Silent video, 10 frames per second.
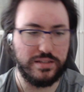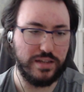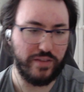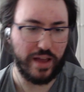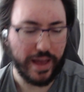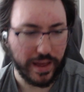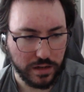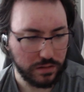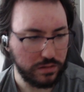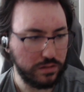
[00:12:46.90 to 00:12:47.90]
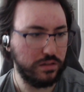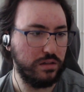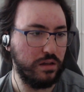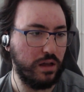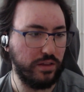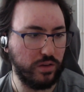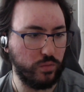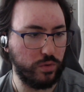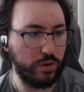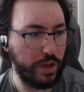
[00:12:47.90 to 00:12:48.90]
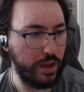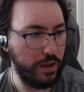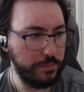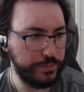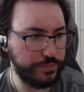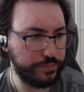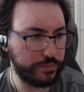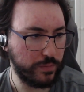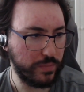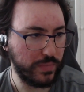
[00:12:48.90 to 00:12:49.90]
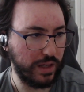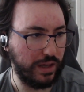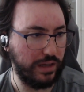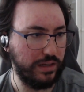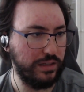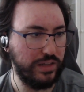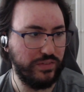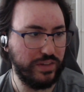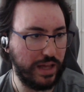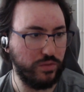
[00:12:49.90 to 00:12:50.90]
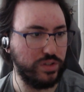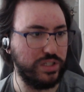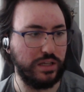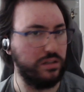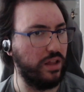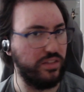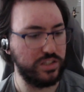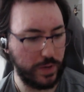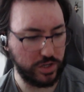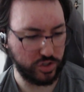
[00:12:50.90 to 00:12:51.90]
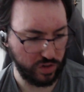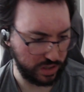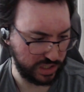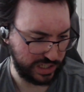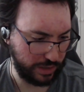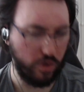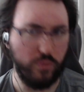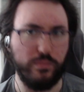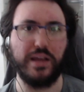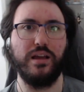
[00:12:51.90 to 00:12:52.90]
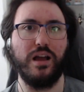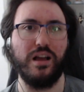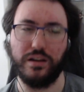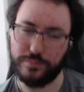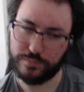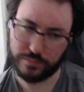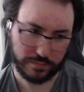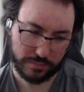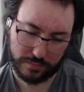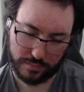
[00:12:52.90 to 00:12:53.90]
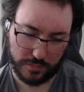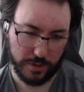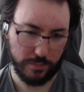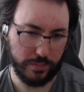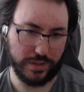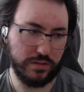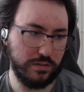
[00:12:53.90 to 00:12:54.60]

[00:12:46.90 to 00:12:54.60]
I've had I thought were okay. Even that was like nothing special, nothing like oh my god. But